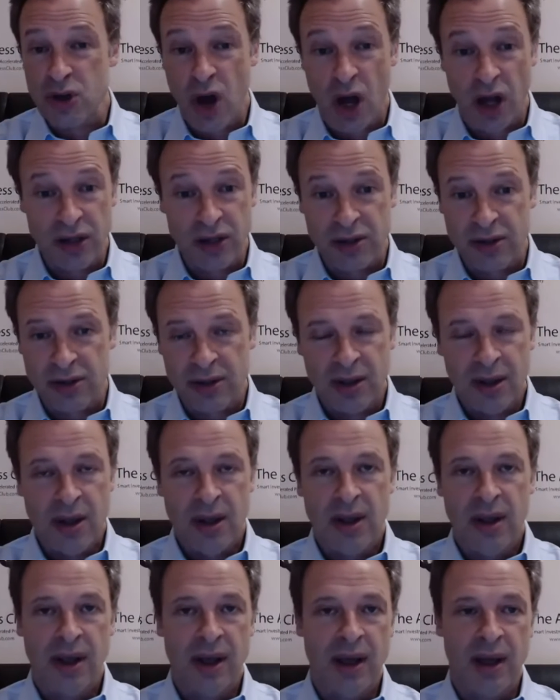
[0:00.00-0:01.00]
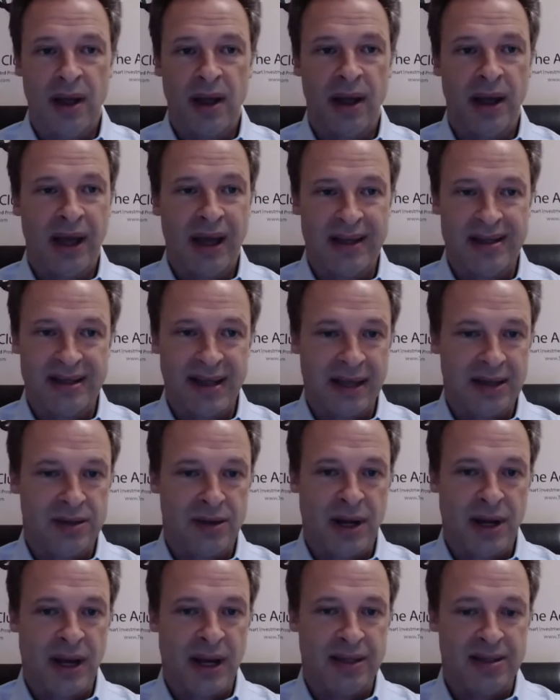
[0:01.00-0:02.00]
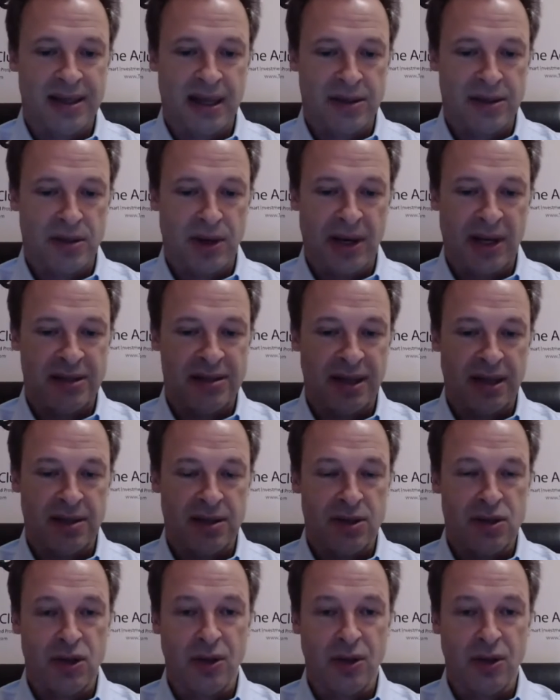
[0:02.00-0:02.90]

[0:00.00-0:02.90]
not, etc., etc., etc.